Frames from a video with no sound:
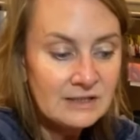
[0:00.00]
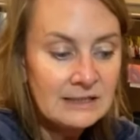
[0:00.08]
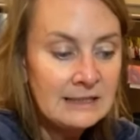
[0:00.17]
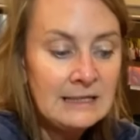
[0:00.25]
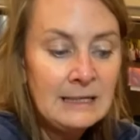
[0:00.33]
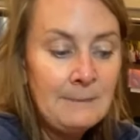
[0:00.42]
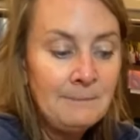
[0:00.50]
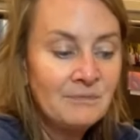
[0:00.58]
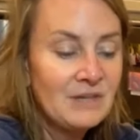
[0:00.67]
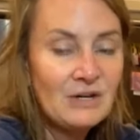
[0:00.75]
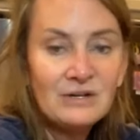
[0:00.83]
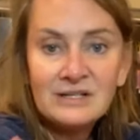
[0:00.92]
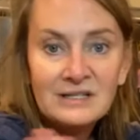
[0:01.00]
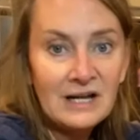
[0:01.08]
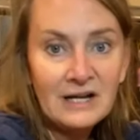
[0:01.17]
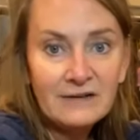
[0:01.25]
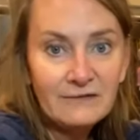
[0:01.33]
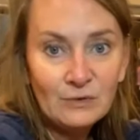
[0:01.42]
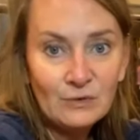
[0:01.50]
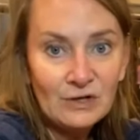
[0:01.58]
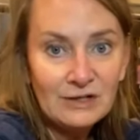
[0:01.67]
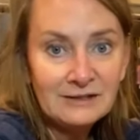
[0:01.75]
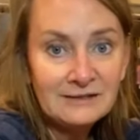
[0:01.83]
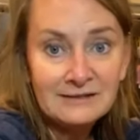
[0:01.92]
There is not a floor that
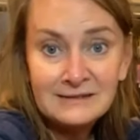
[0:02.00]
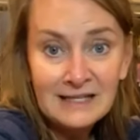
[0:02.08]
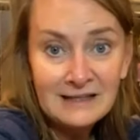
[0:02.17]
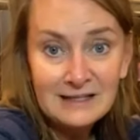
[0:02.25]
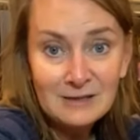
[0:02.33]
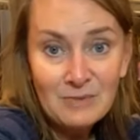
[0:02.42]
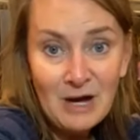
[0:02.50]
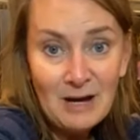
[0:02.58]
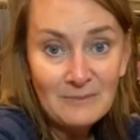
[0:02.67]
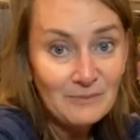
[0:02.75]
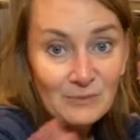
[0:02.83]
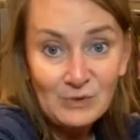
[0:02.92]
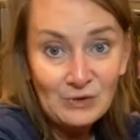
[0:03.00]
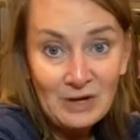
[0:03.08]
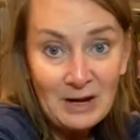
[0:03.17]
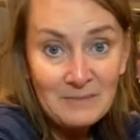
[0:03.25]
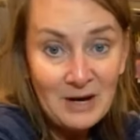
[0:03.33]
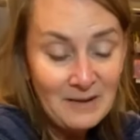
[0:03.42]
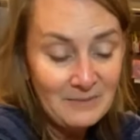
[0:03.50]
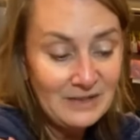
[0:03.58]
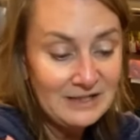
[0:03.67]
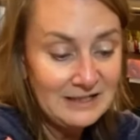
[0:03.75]
this mop will not mop. It does great.